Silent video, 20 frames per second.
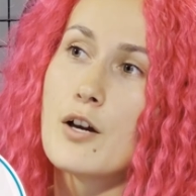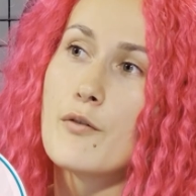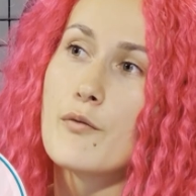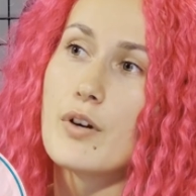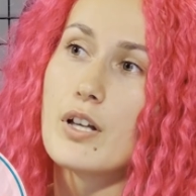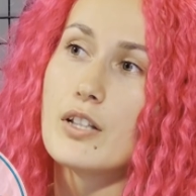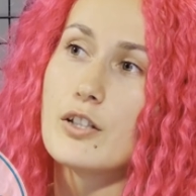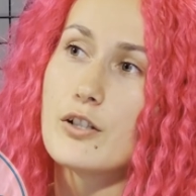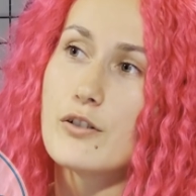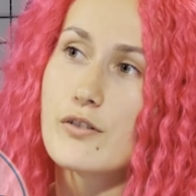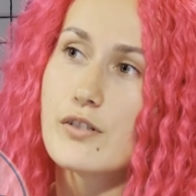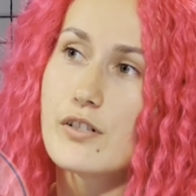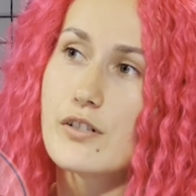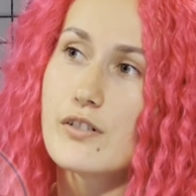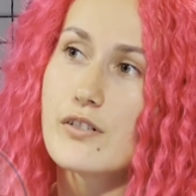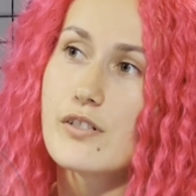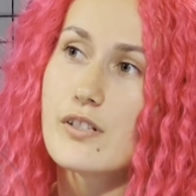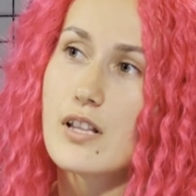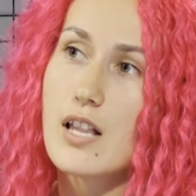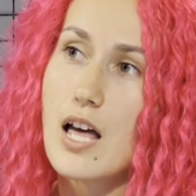When
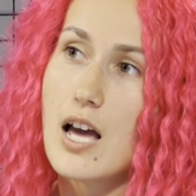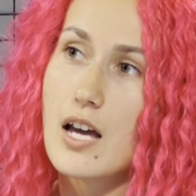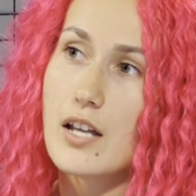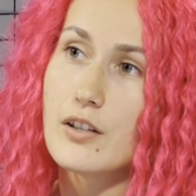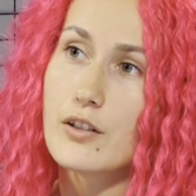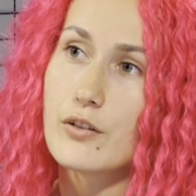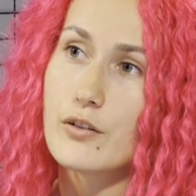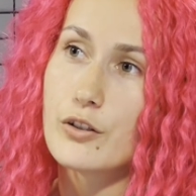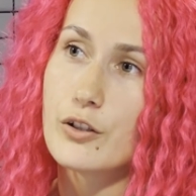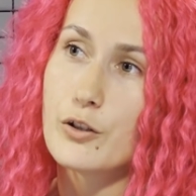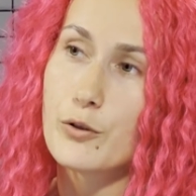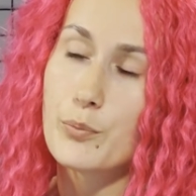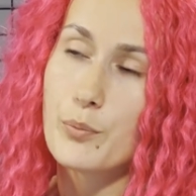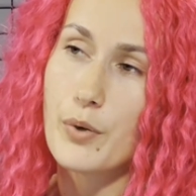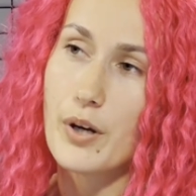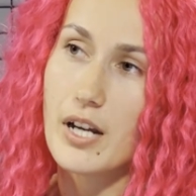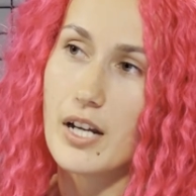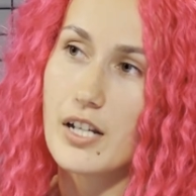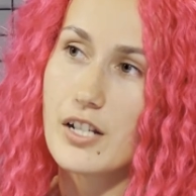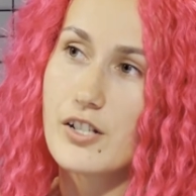users land on your
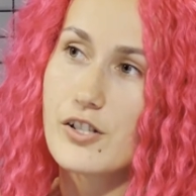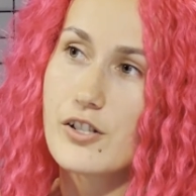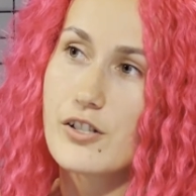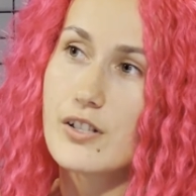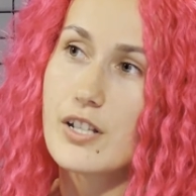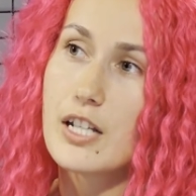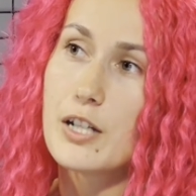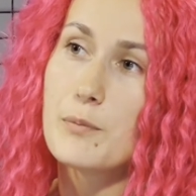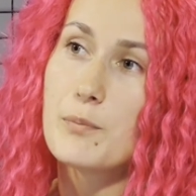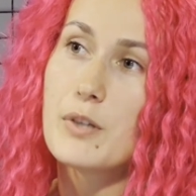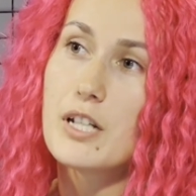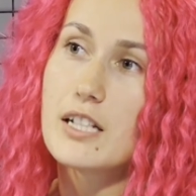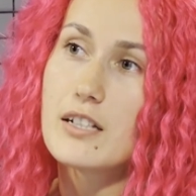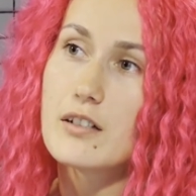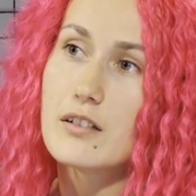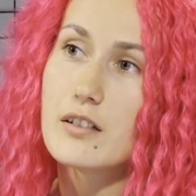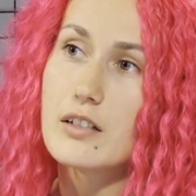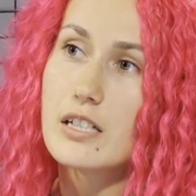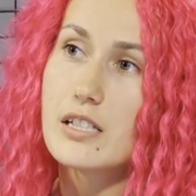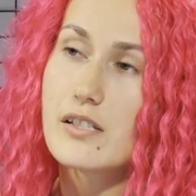page, they
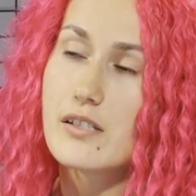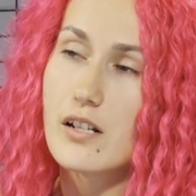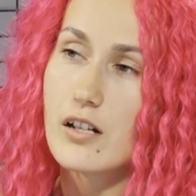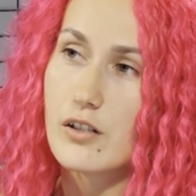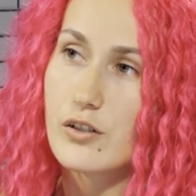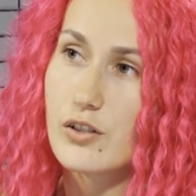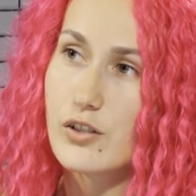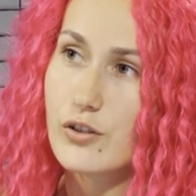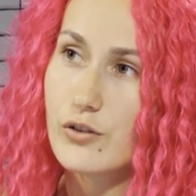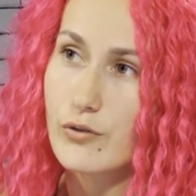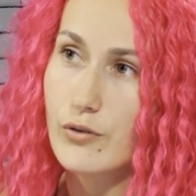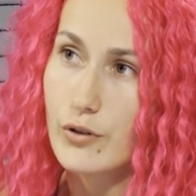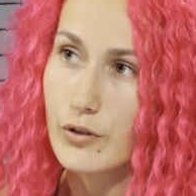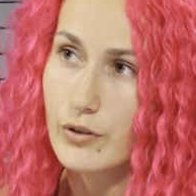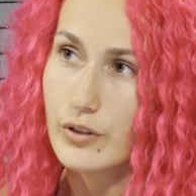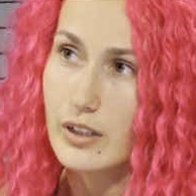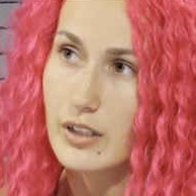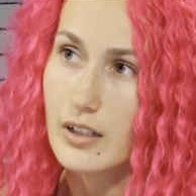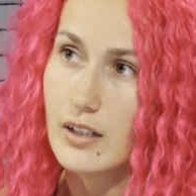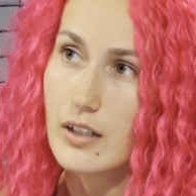immediately start
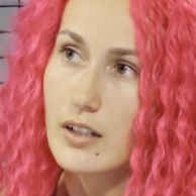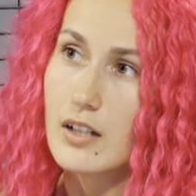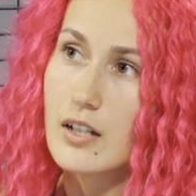scrolling.